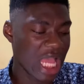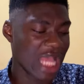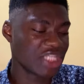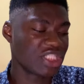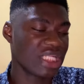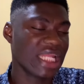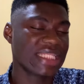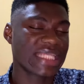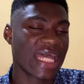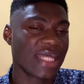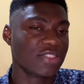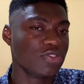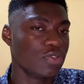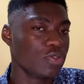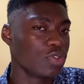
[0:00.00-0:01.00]
I should let
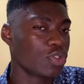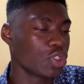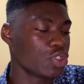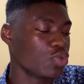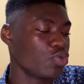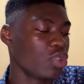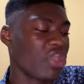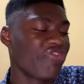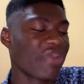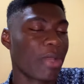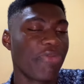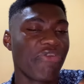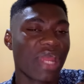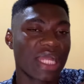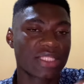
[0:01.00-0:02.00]
her know so she will know if
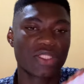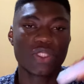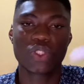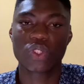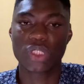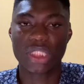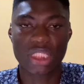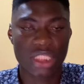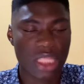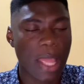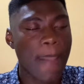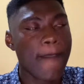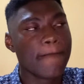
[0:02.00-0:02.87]
I'm reacting to it.